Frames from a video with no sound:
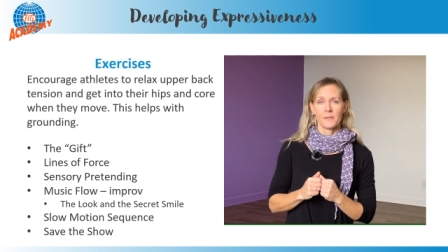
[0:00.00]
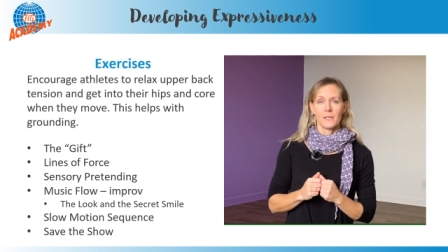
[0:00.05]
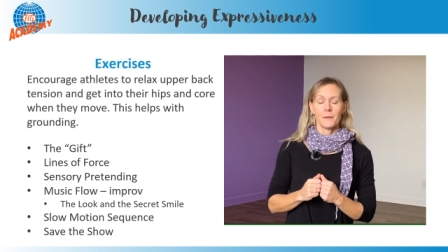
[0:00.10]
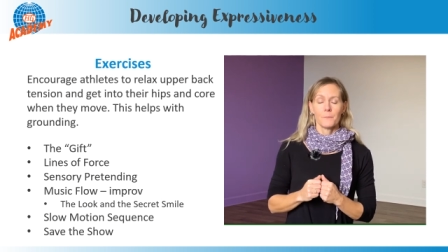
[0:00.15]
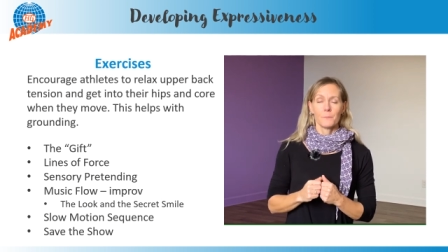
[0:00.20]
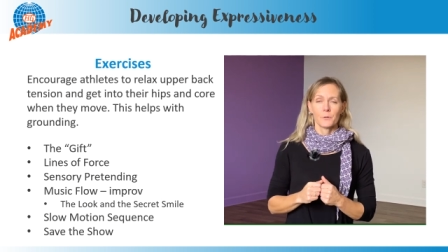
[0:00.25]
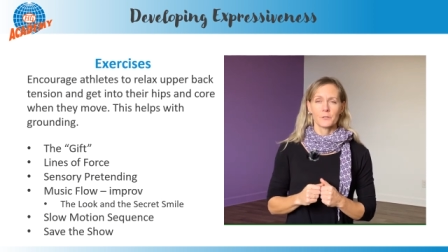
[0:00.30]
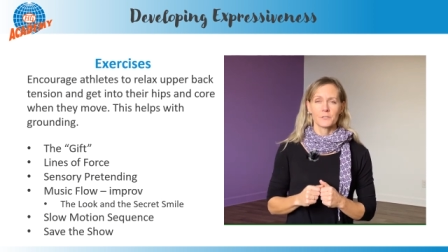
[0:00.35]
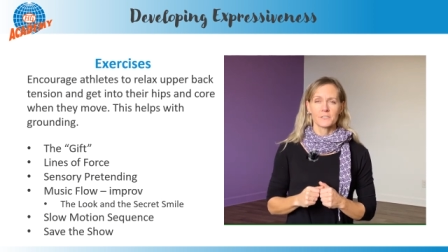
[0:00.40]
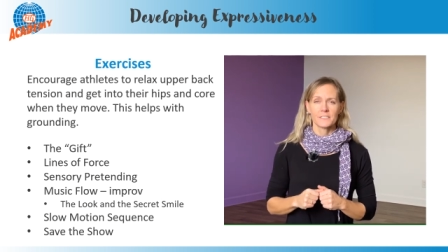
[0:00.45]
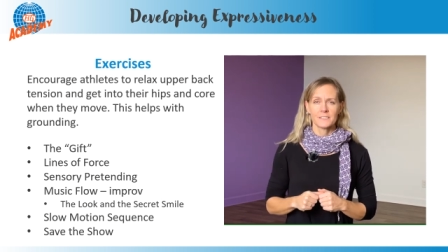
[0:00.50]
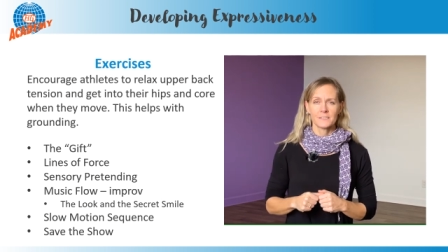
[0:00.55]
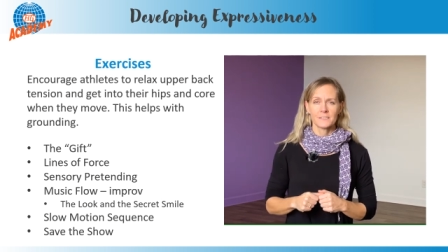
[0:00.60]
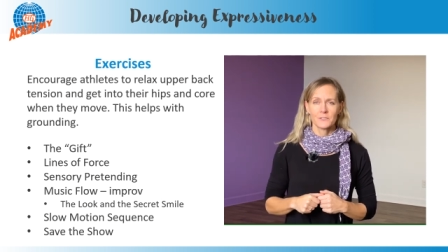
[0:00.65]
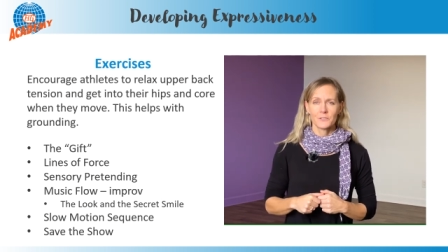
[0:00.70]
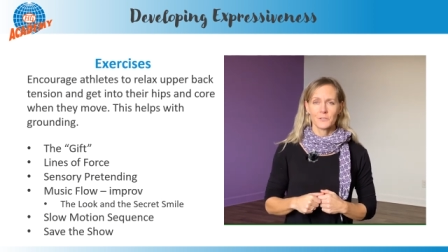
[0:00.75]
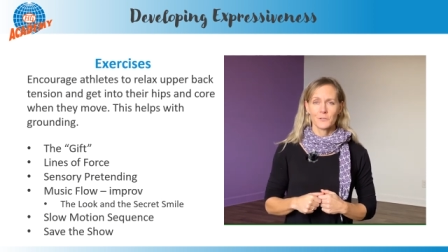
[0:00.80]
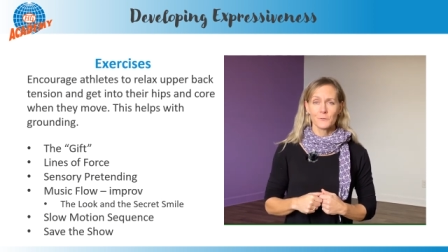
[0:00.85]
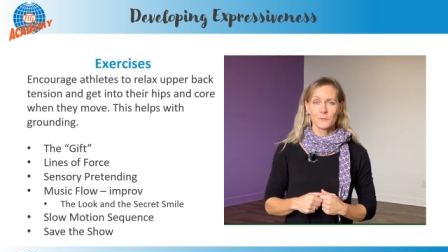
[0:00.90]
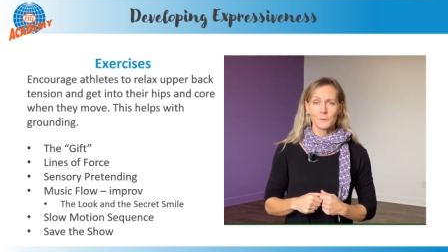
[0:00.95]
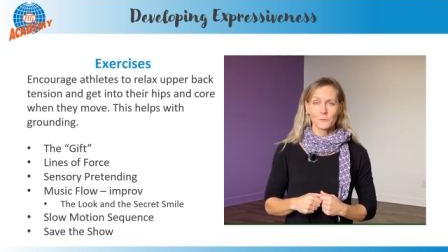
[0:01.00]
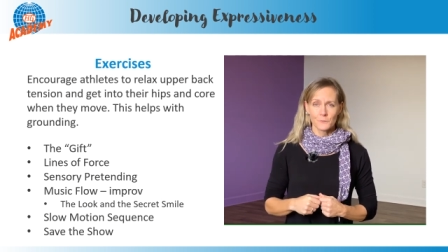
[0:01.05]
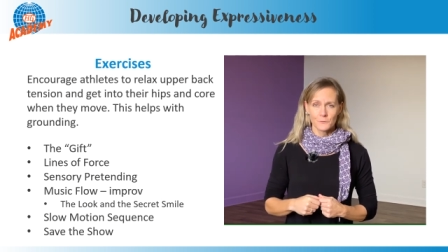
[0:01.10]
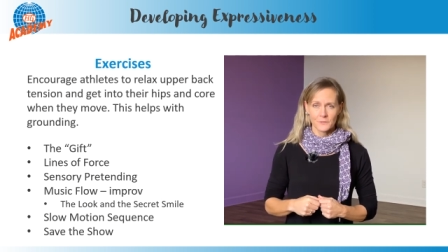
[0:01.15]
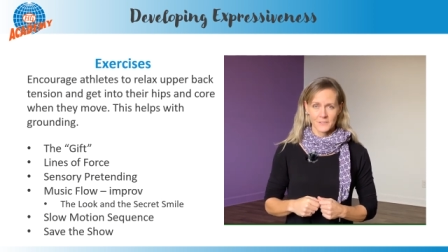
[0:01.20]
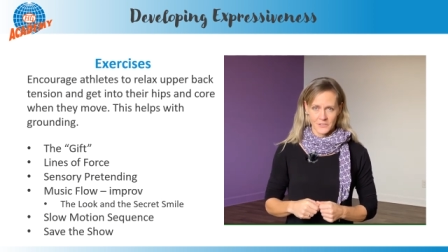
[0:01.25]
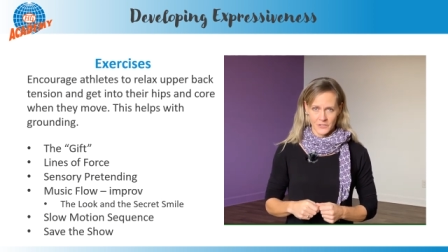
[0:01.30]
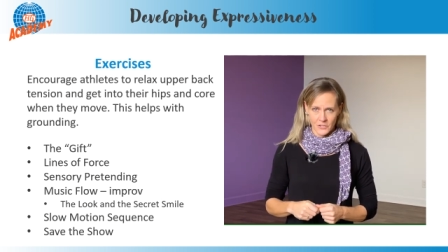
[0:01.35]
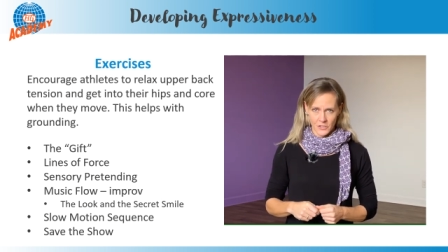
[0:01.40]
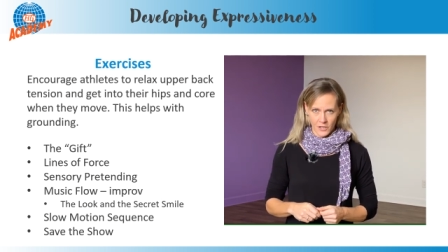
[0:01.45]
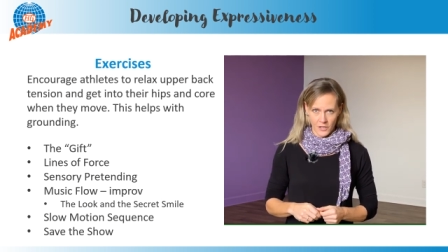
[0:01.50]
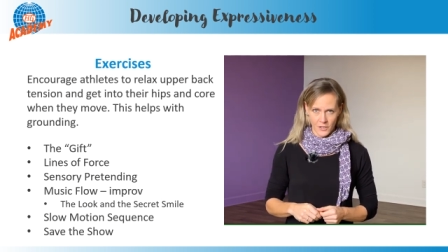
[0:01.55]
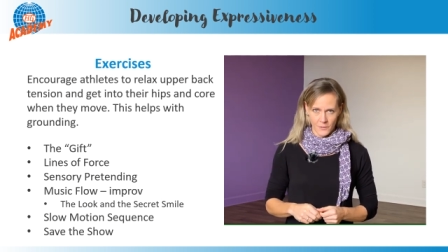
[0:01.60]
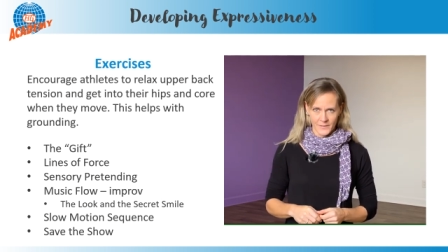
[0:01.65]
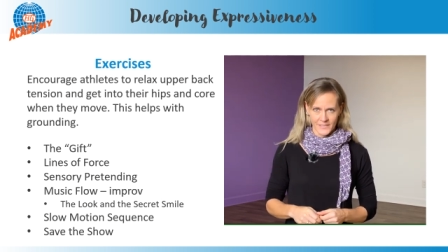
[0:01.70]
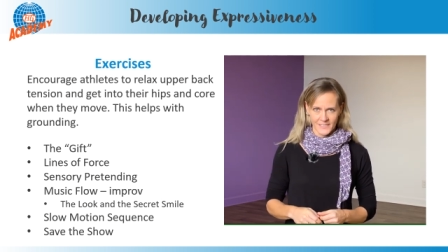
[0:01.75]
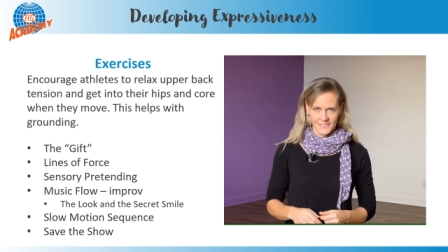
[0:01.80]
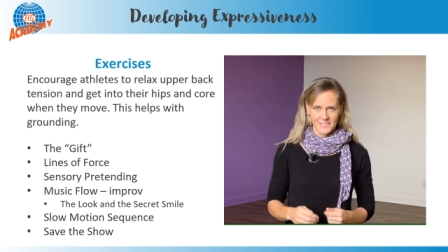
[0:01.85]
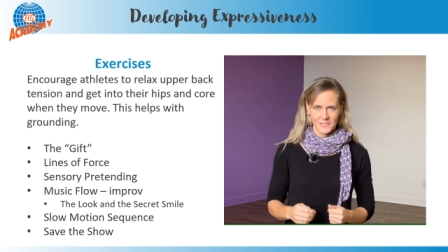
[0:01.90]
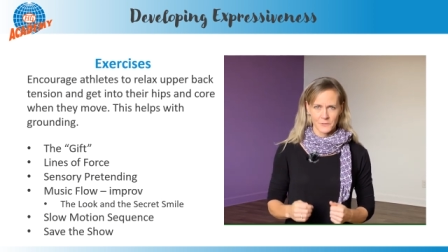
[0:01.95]
Person two's job
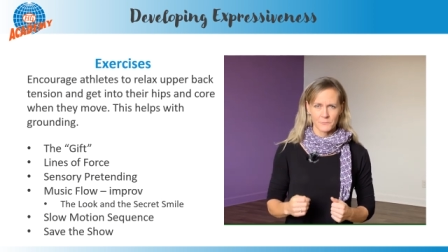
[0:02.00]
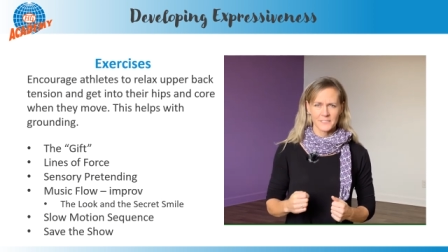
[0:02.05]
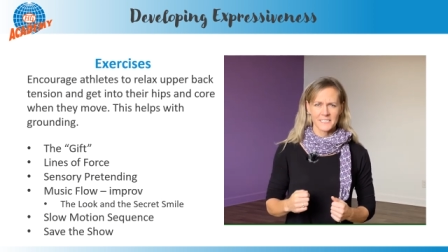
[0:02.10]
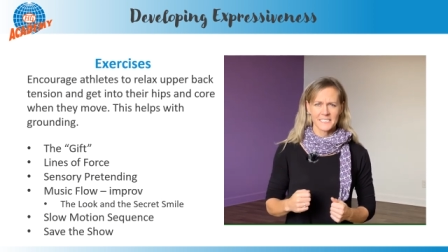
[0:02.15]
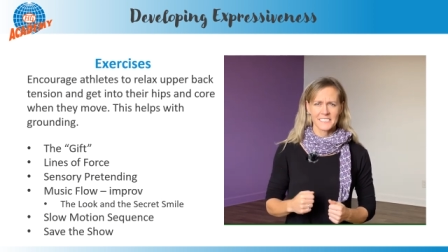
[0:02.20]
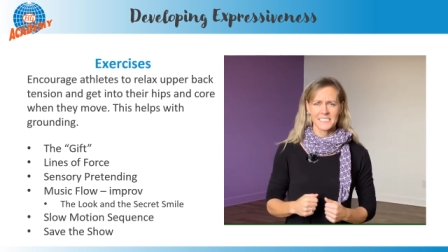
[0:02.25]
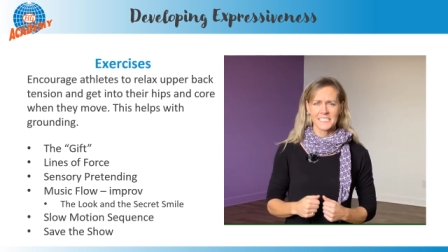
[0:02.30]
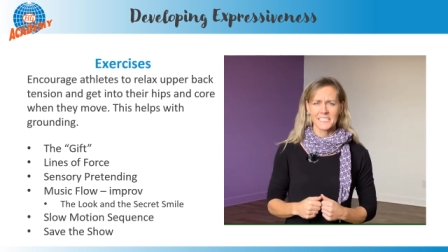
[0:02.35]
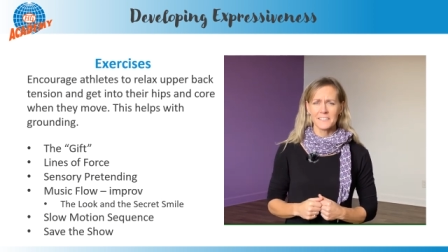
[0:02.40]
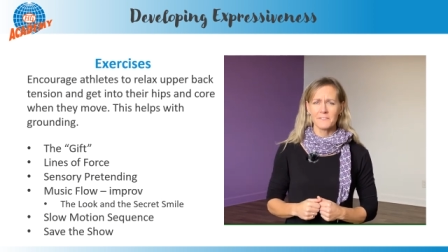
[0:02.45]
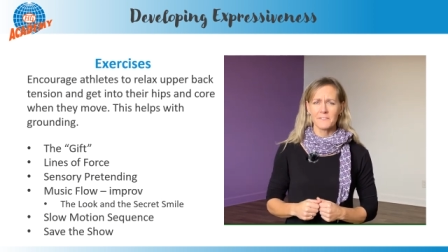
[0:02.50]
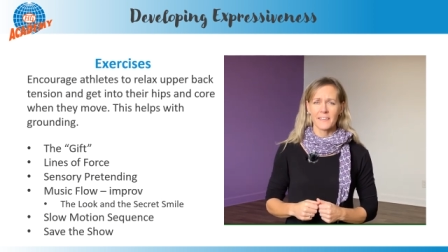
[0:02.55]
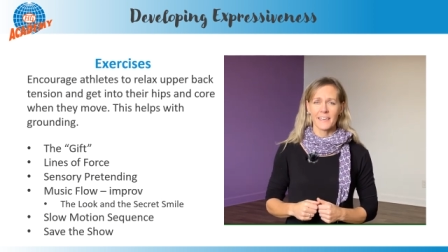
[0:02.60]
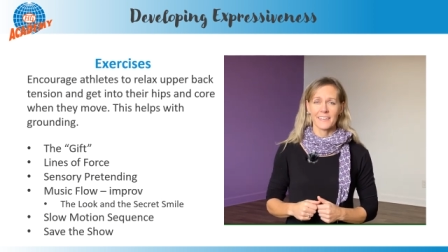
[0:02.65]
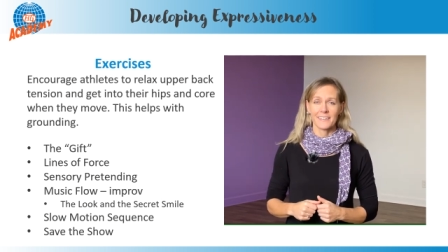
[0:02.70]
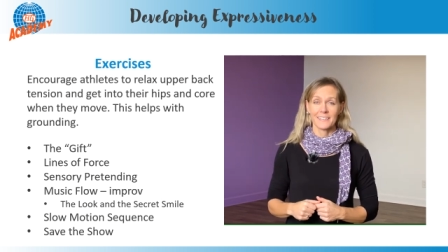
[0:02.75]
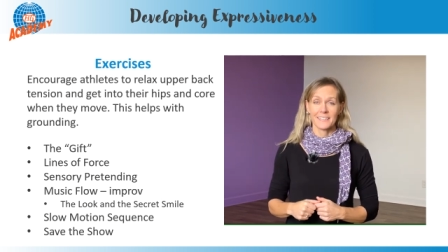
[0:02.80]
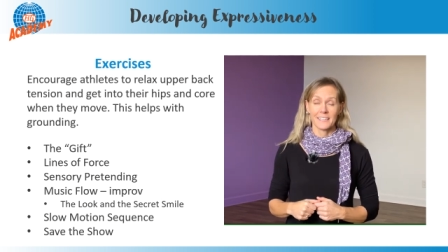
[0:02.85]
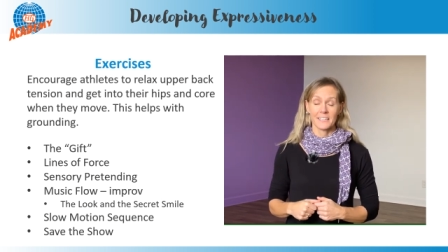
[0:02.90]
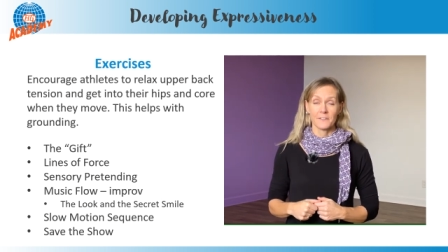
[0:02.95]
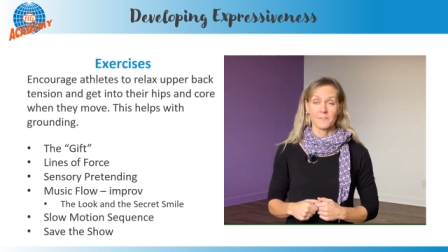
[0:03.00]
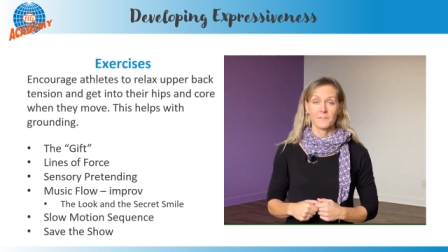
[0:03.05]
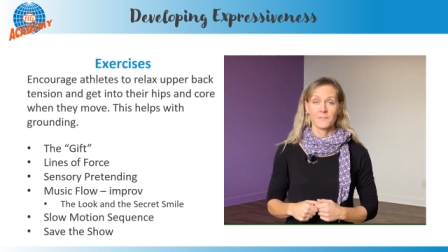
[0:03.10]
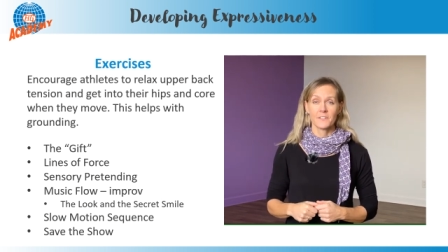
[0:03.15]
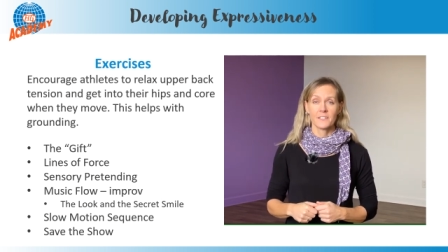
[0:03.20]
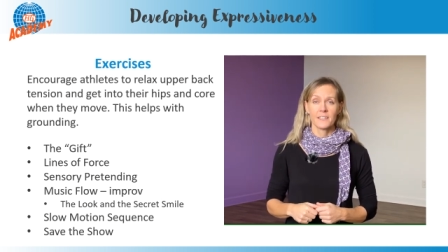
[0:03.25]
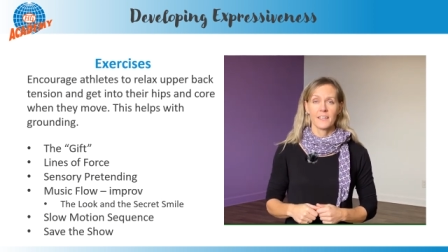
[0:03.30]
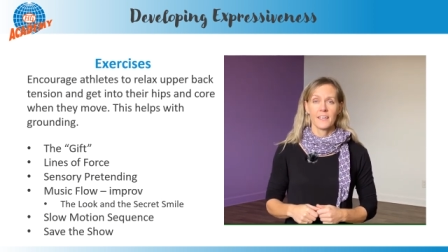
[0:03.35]
is to receive that gift